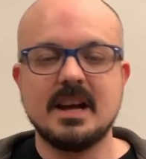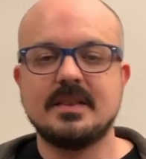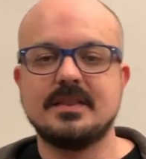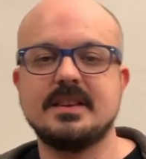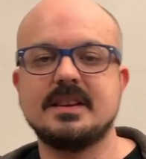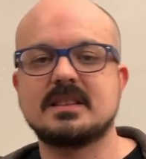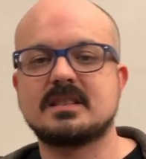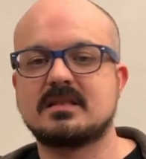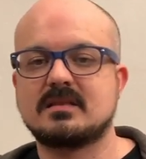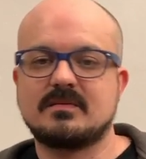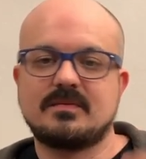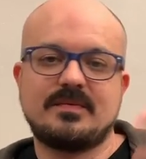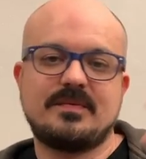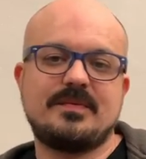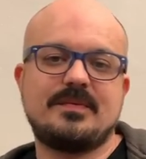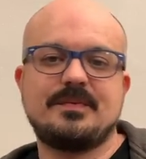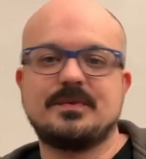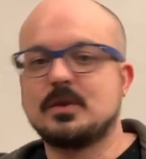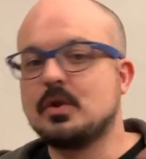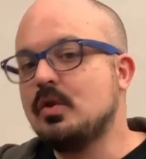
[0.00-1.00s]
This
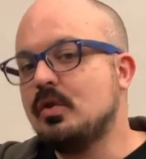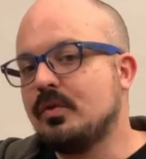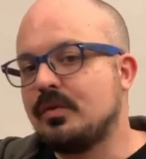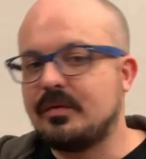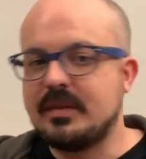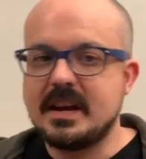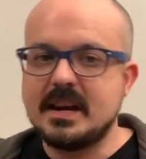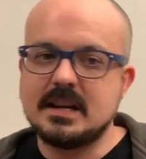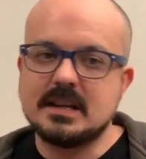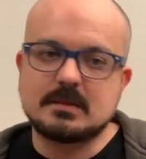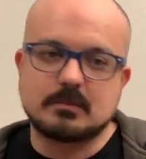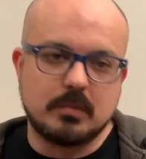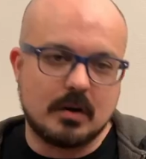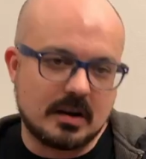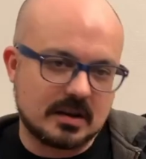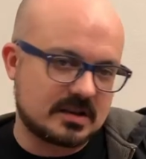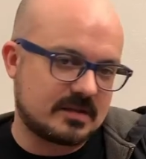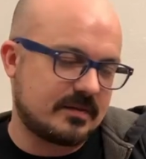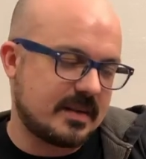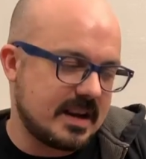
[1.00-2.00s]
two-phase
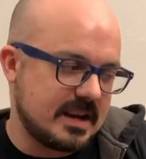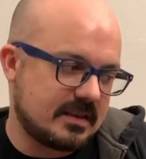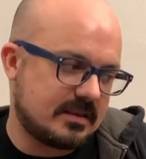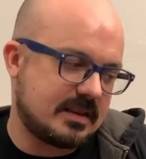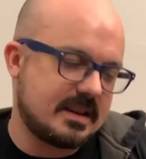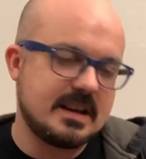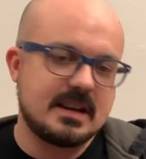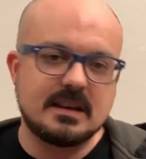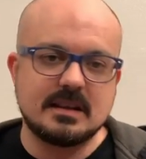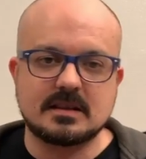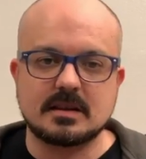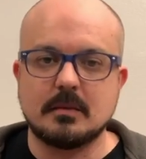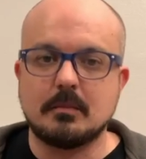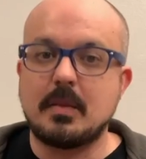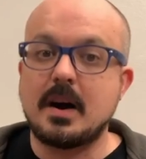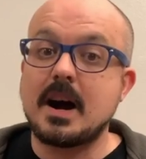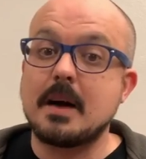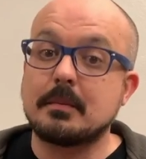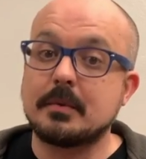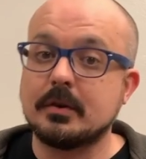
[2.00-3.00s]
boss fight thing is a
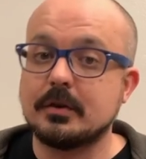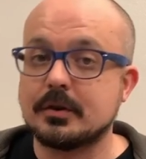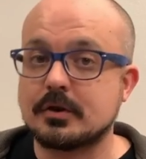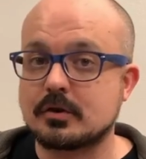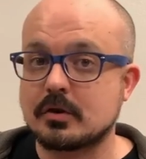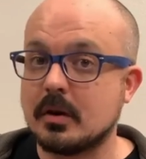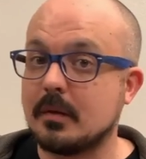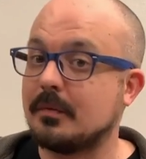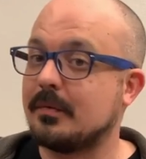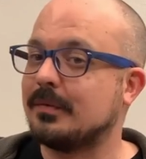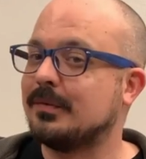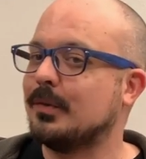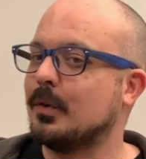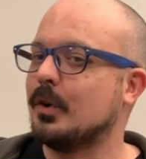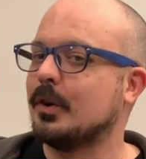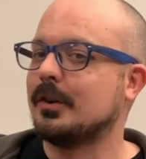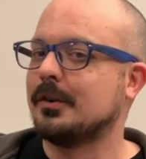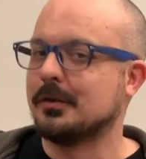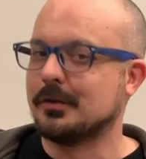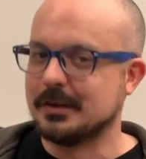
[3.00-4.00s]
popular trope
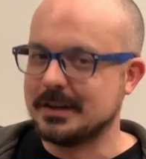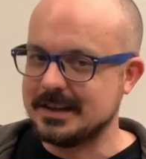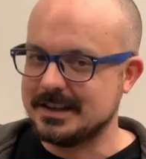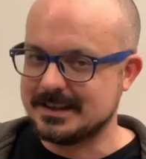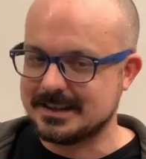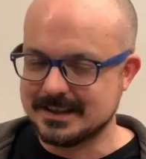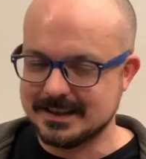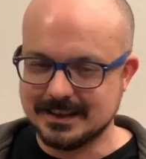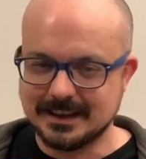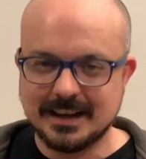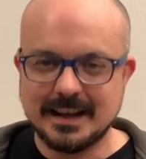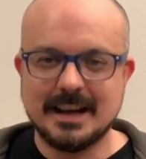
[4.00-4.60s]
for a reason.